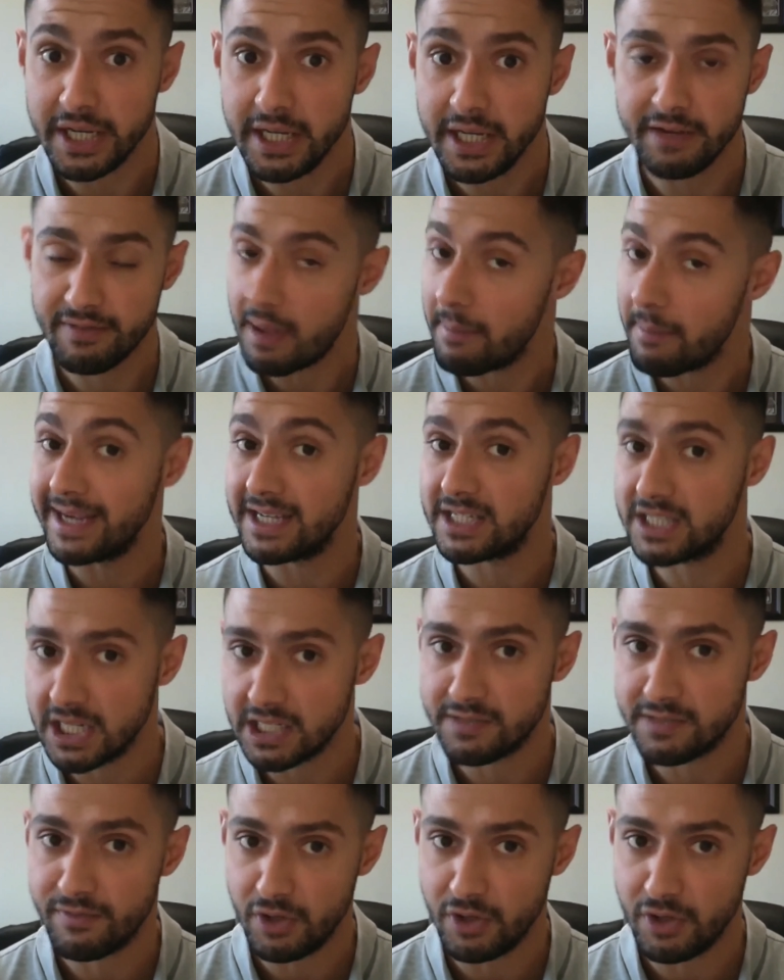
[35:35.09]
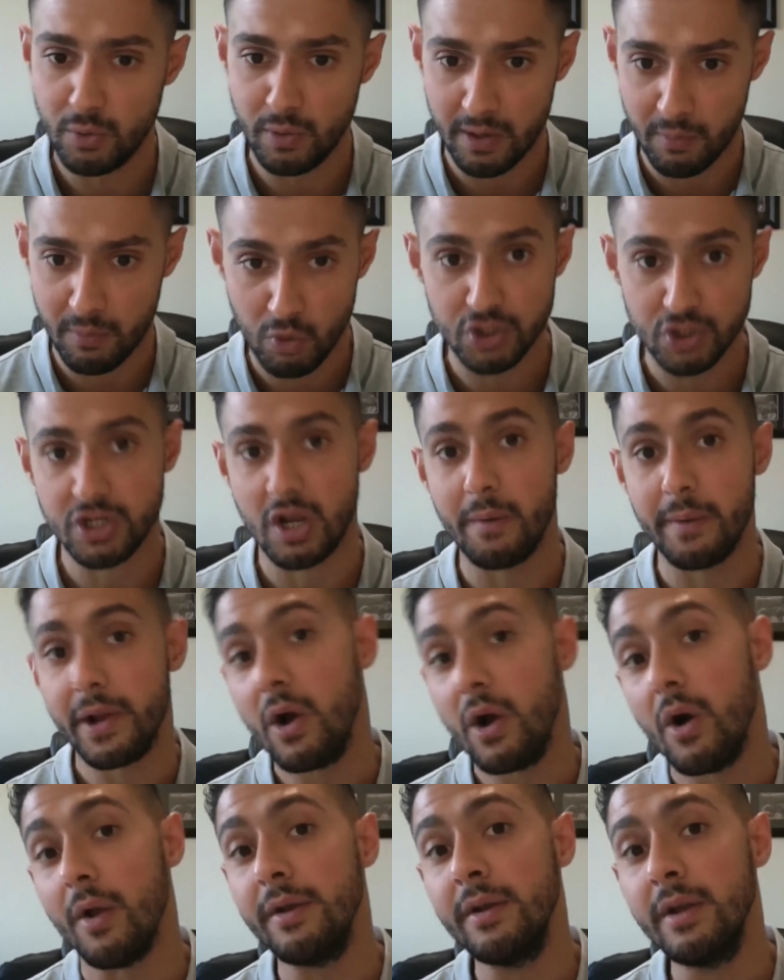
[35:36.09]
if that makes sense for you and what's going
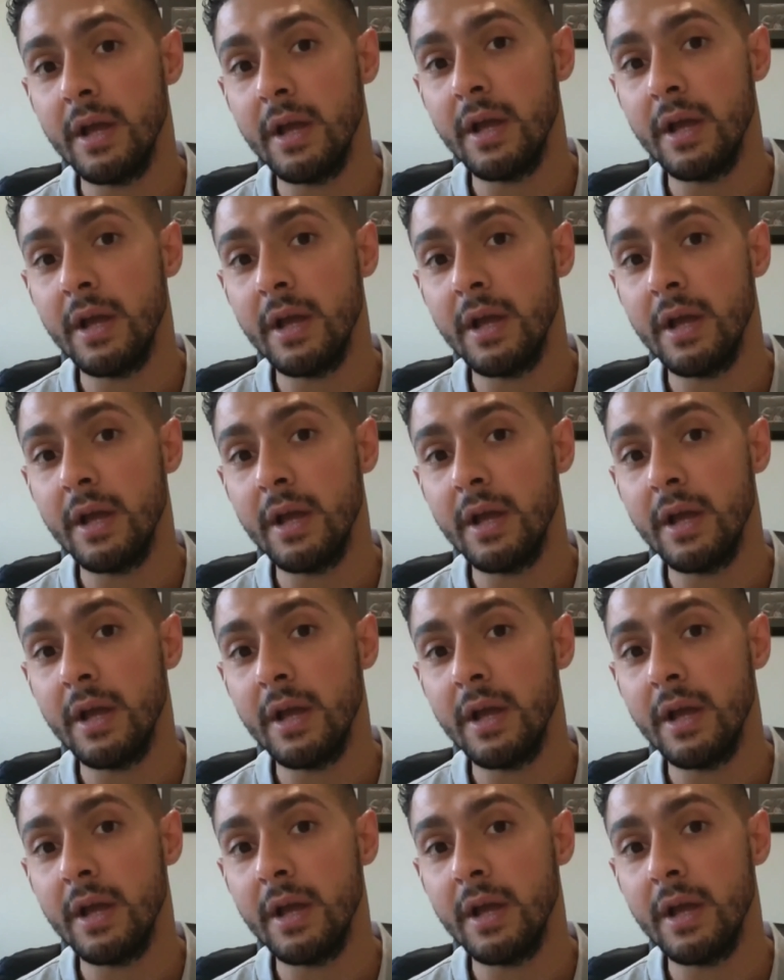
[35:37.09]
on.